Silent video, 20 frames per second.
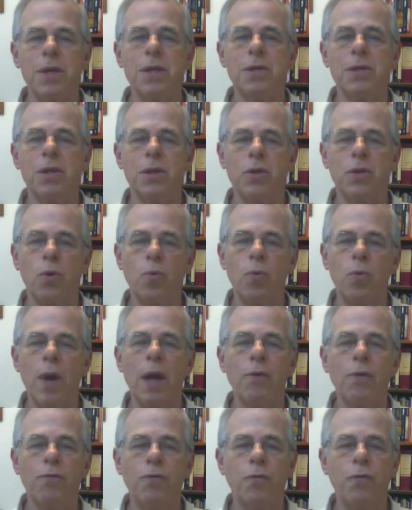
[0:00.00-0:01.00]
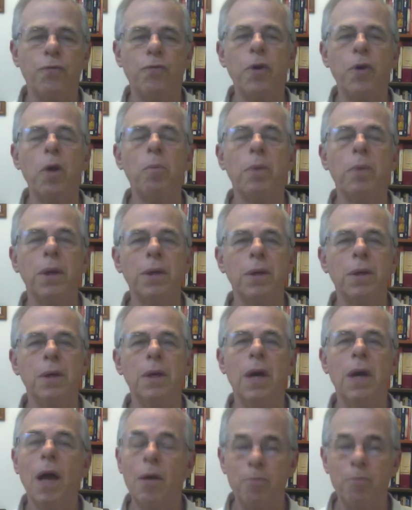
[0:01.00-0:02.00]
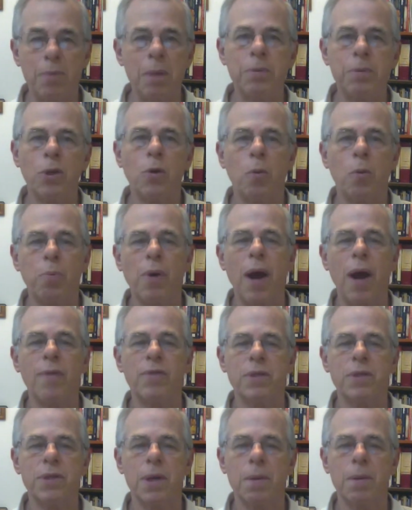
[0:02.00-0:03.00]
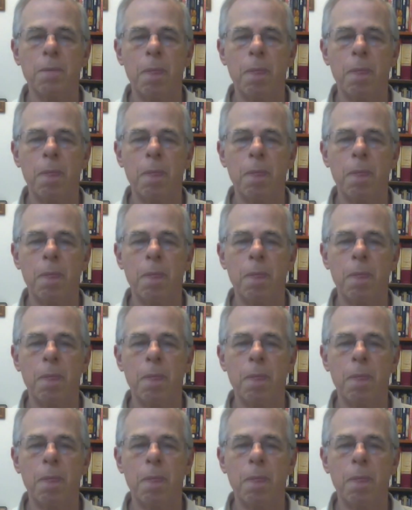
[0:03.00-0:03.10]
is the direct fulfillment of biblical prophecy.